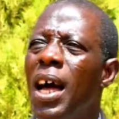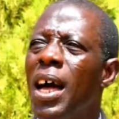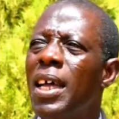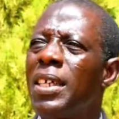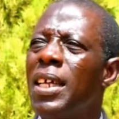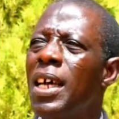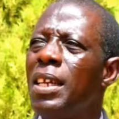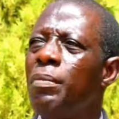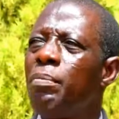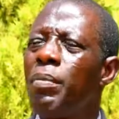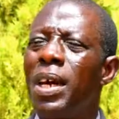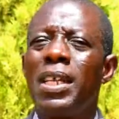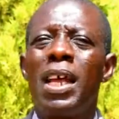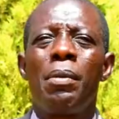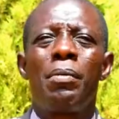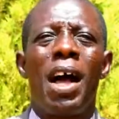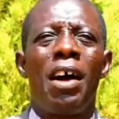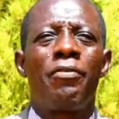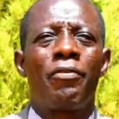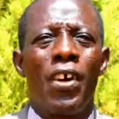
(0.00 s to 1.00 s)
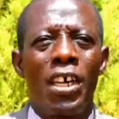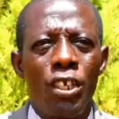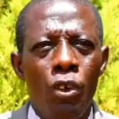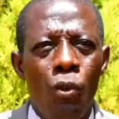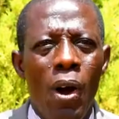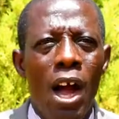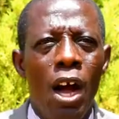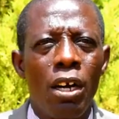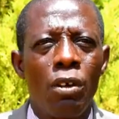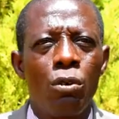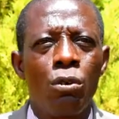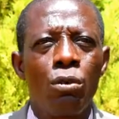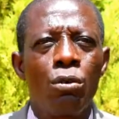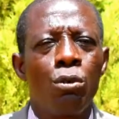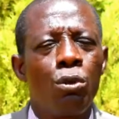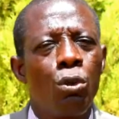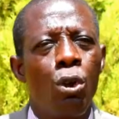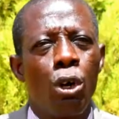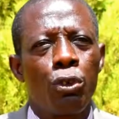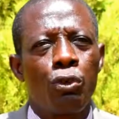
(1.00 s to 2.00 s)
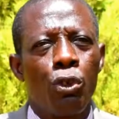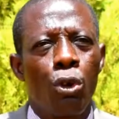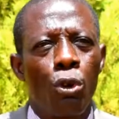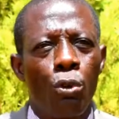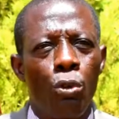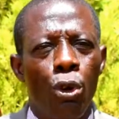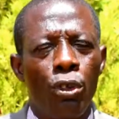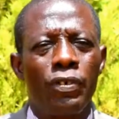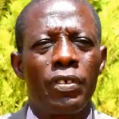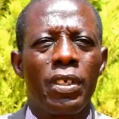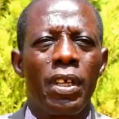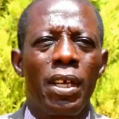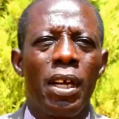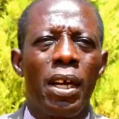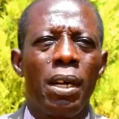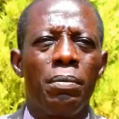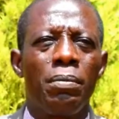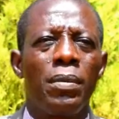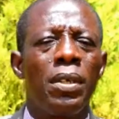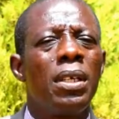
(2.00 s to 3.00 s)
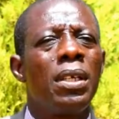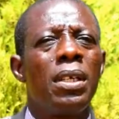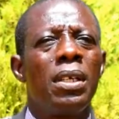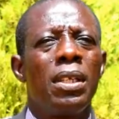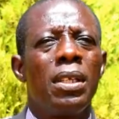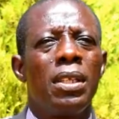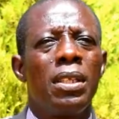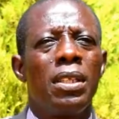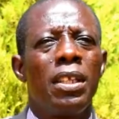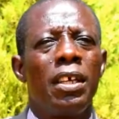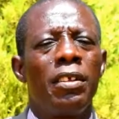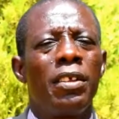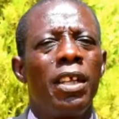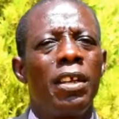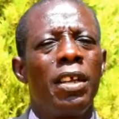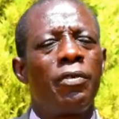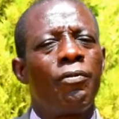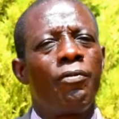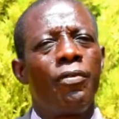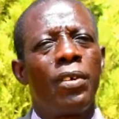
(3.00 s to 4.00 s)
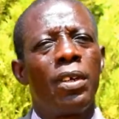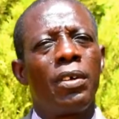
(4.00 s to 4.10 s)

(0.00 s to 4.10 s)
then Madame Afaniwa, who also was the